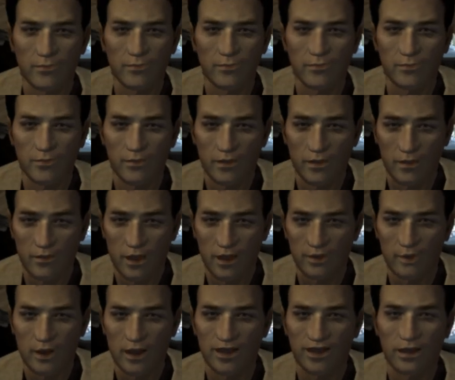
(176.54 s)
All you need to
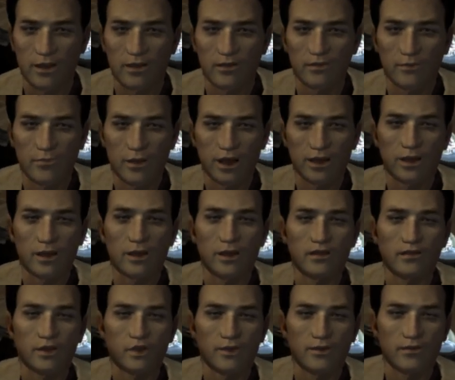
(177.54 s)
do is say he
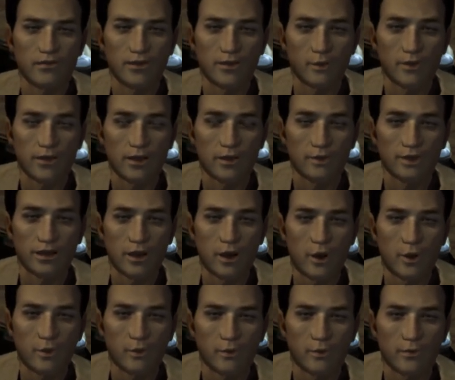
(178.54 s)
does not look very well.
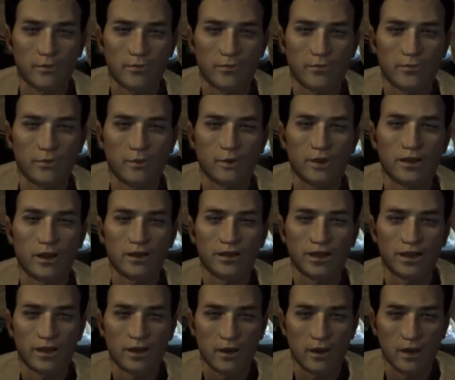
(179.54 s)
Can I help him?